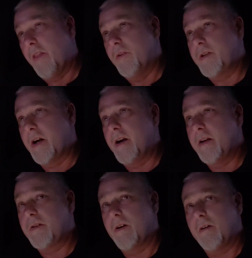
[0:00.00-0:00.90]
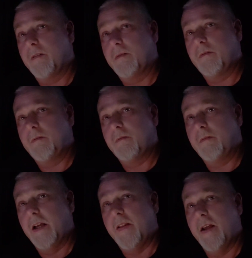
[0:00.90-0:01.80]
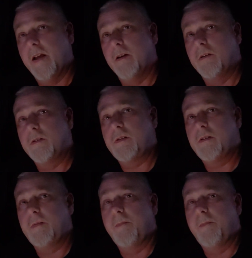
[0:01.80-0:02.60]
of those areas are in the hills